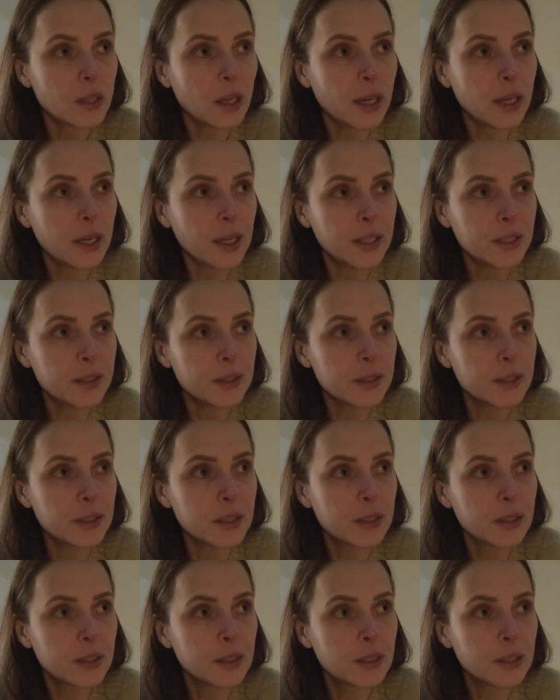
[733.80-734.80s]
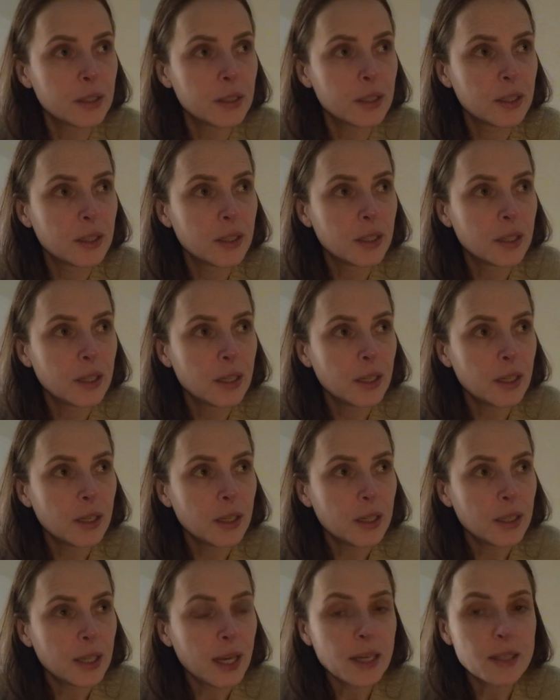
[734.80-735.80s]
And
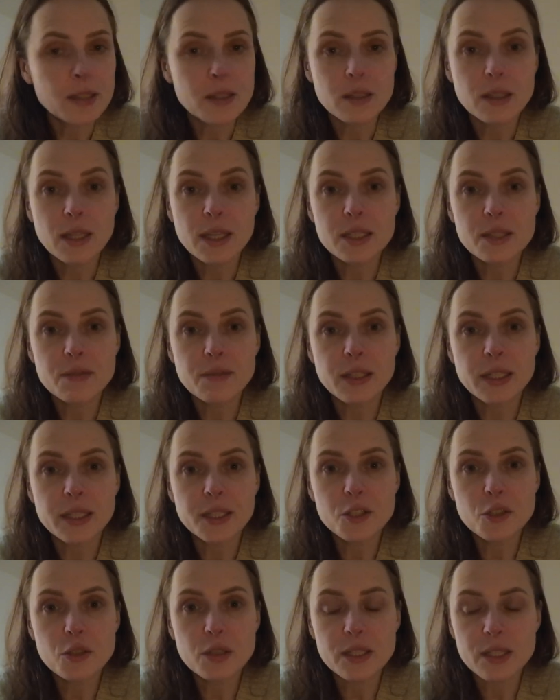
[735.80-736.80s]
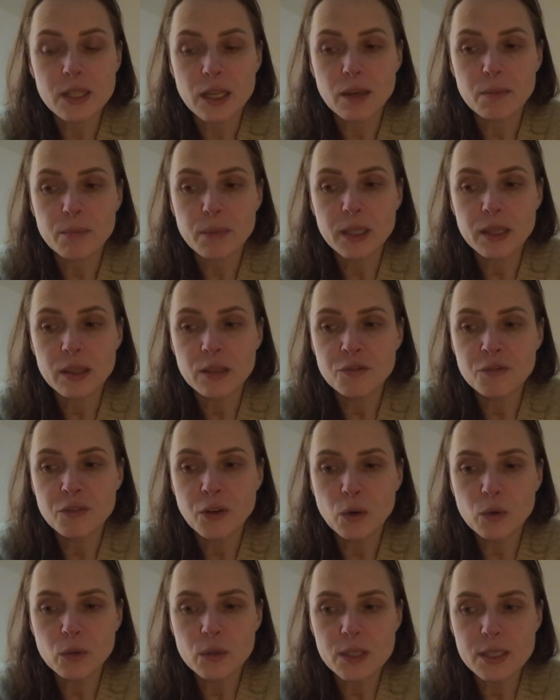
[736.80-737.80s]
yeah, so that's really interesting. But the
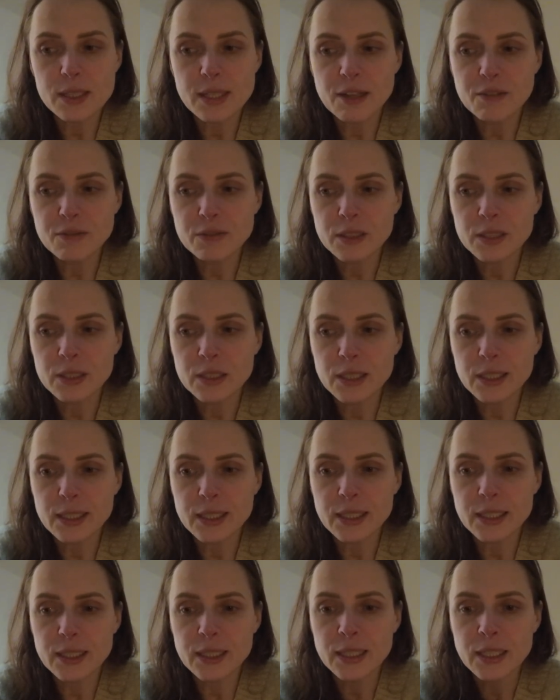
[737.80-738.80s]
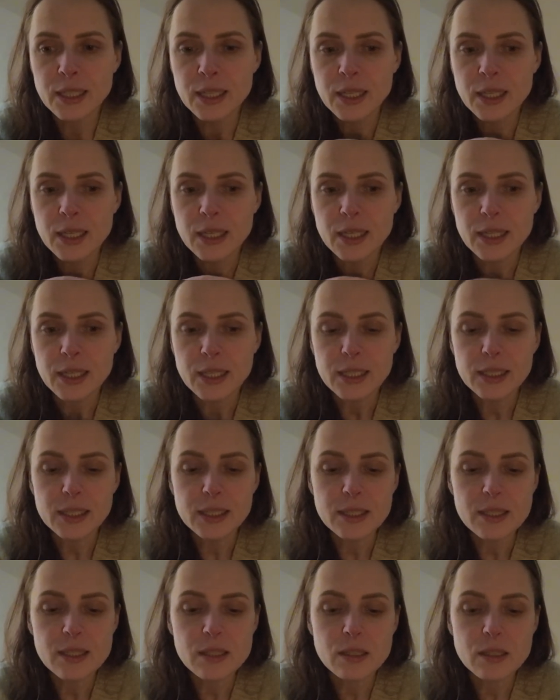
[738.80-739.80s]
focus definitely
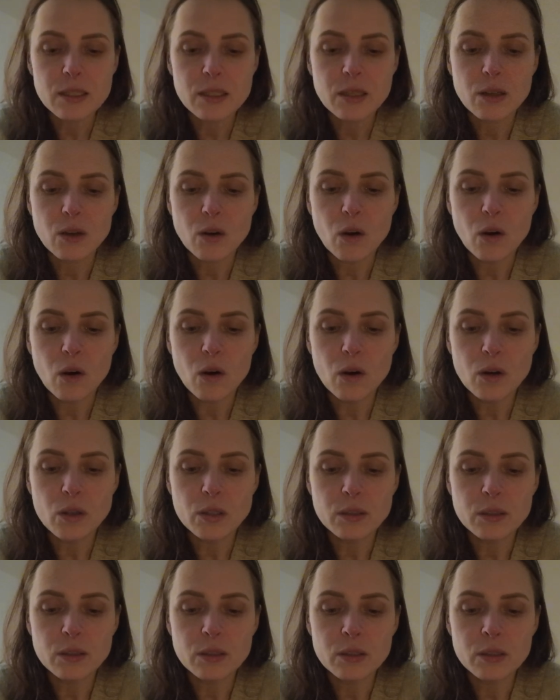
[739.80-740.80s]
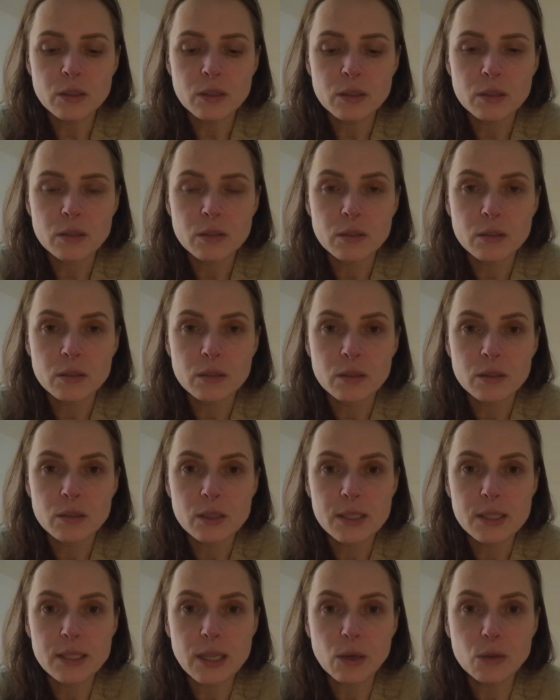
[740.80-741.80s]
is on
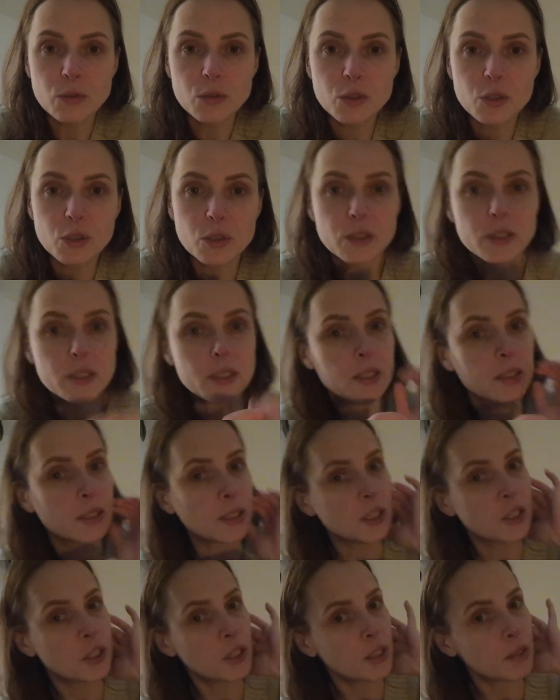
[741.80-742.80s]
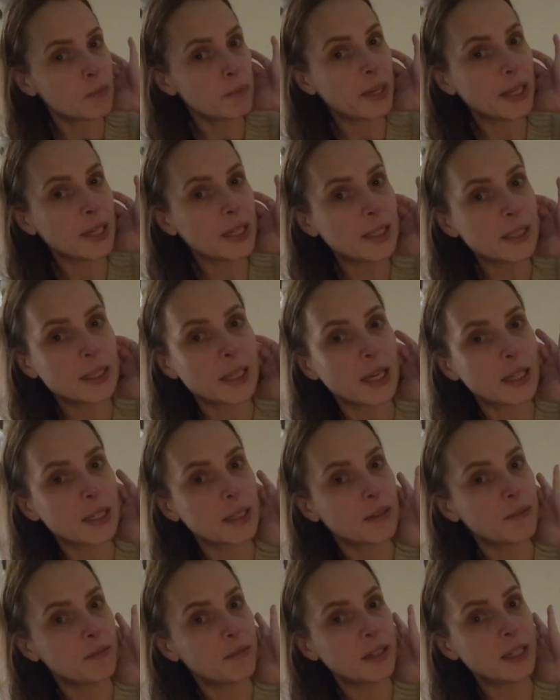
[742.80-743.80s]
sound journeys and just making that
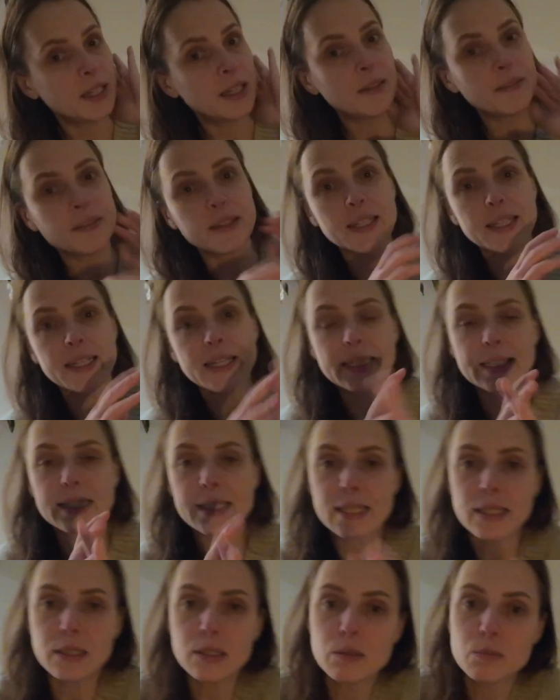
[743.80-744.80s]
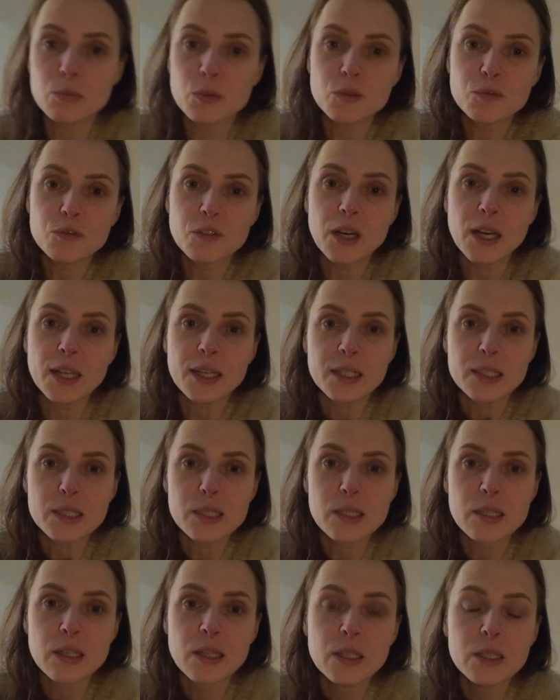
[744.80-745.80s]
really, really accessible for
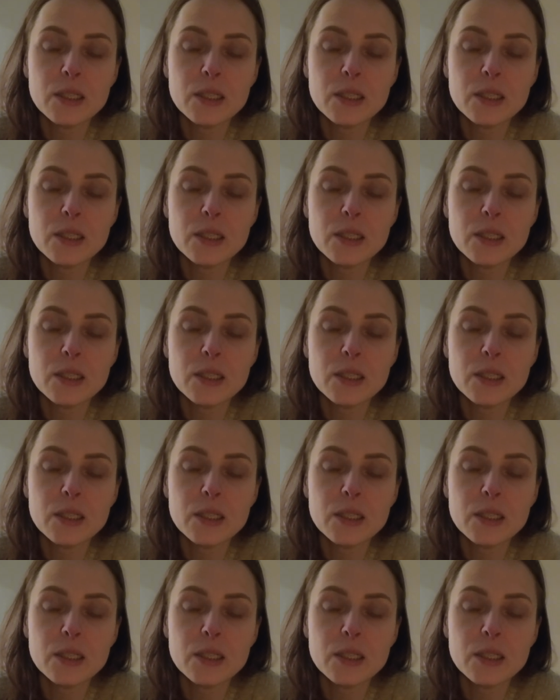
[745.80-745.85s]
others.